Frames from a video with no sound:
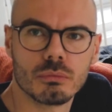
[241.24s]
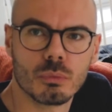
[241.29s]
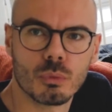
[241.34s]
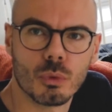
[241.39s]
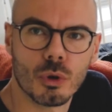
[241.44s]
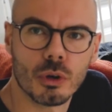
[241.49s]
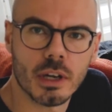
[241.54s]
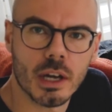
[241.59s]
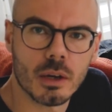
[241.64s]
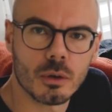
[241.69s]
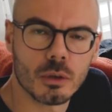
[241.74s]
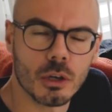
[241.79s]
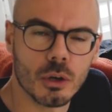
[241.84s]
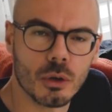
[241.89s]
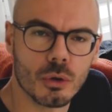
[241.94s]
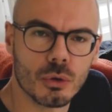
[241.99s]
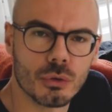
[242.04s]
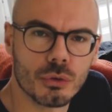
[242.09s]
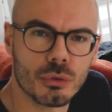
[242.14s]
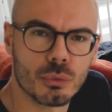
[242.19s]
workout
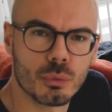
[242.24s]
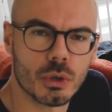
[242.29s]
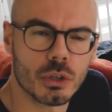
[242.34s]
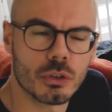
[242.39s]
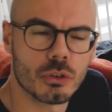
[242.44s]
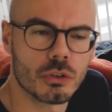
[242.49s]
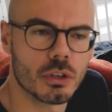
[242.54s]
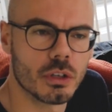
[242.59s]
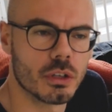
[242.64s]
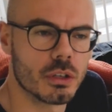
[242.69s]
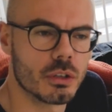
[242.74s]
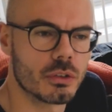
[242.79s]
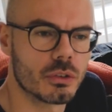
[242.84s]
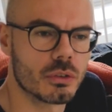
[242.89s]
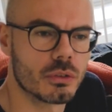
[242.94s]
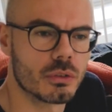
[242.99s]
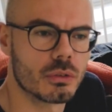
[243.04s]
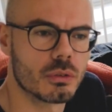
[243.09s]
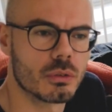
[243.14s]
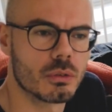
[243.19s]
clothes, which
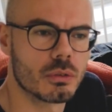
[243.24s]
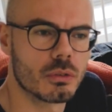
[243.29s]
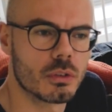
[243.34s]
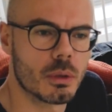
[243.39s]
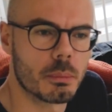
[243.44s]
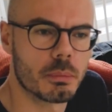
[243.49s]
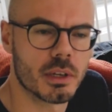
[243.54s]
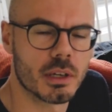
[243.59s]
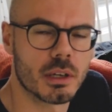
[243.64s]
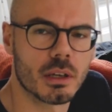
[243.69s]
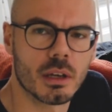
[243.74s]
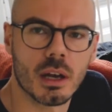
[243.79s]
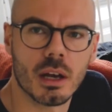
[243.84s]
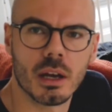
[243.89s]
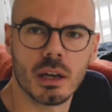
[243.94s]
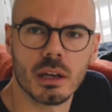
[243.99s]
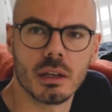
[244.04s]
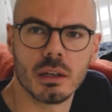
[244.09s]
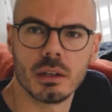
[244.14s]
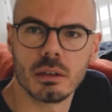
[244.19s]
is something
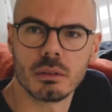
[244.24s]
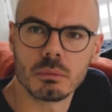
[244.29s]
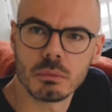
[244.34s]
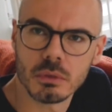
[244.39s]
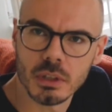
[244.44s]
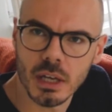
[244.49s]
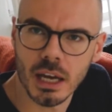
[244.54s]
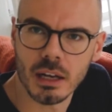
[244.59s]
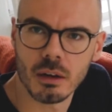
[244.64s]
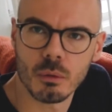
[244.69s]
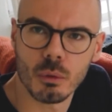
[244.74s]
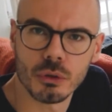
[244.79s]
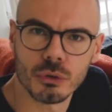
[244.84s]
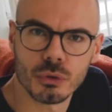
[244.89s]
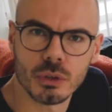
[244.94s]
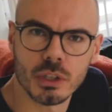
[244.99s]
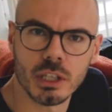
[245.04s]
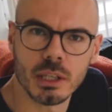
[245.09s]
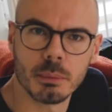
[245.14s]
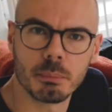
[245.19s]
I kind of want
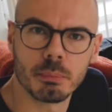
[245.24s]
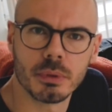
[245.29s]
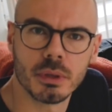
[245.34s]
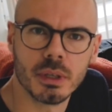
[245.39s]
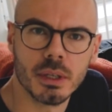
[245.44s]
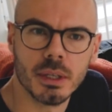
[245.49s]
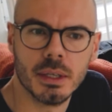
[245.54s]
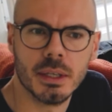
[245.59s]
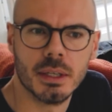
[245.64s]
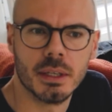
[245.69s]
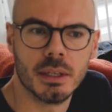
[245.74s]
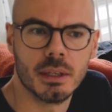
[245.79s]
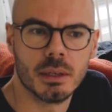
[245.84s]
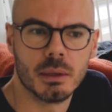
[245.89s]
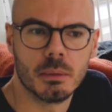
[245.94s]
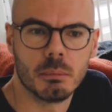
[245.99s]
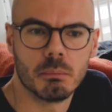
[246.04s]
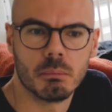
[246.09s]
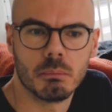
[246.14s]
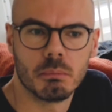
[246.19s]
to keep
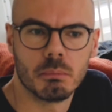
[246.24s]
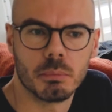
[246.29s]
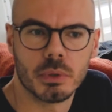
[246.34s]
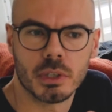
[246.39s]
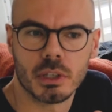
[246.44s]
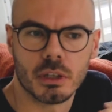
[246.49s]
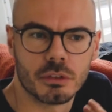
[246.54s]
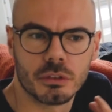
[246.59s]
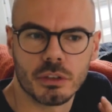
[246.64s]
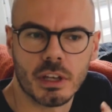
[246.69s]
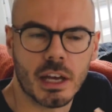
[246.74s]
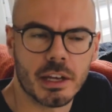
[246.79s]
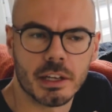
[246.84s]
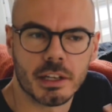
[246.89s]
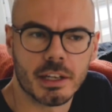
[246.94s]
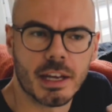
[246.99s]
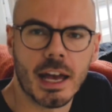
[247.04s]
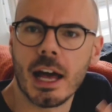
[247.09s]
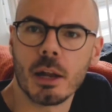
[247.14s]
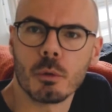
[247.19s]
because I
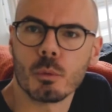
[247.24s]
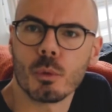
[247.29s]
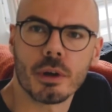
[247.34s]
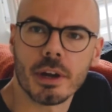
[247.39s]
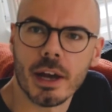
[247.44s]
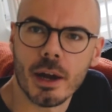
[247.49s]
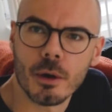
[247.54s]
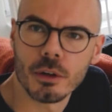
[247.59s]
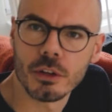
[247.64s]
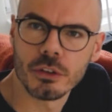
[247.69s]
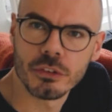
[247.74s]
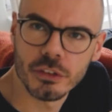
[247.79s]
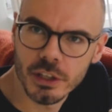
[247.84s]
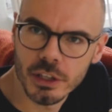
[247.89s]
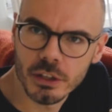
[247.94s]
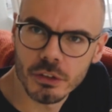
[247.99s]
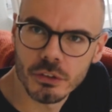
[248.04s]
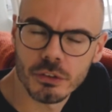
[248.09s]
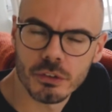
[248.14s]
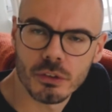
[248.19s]
can't work out in
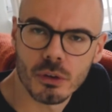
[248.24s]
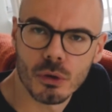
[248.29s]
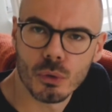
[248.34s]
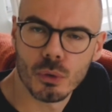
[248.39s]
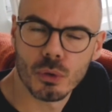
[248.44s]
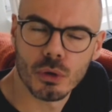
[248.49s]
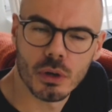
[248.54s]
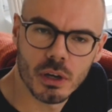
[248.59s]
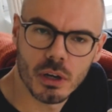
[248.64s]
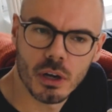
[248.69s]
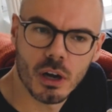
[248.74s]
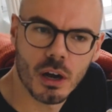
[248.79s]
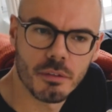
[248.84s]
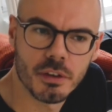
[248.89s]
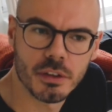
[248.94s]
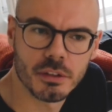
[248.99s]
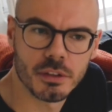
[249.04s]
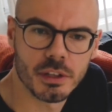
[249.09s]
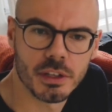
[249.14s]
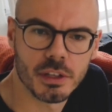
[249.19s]
jeans. So
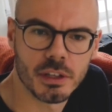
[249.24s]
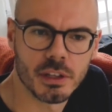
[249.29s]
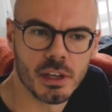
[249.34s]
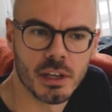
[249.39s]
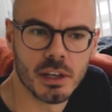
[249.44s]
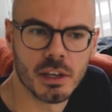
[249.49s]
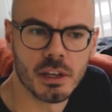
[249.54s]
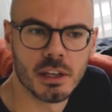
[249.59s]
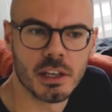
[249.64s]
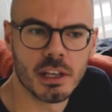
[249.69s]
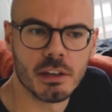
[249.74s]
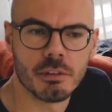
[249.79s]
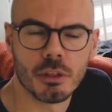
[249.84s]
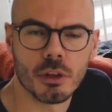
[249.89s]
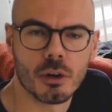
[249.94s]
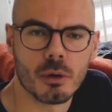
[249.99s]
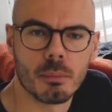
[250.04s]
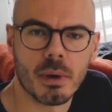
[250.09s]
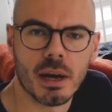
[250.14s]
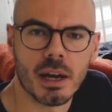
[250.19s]
obviously, even
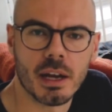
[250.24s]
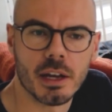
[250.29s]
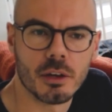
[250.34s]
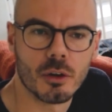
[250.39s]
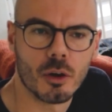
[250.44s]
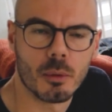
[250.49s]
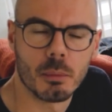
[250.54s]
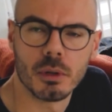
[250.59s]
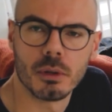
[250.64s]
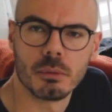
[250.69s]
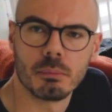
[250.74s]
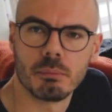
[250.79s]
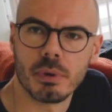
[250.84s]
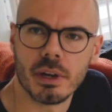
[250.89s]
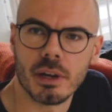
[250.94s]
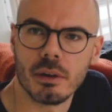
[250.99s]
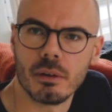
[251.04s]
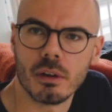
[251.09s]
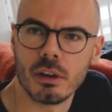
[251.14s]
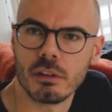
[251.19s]
though my normal
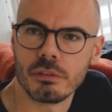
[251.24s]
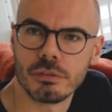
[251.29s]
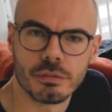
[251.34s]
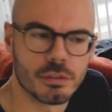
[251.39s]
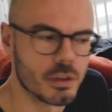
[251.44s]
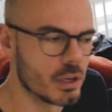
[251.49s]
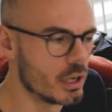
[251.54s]
pair of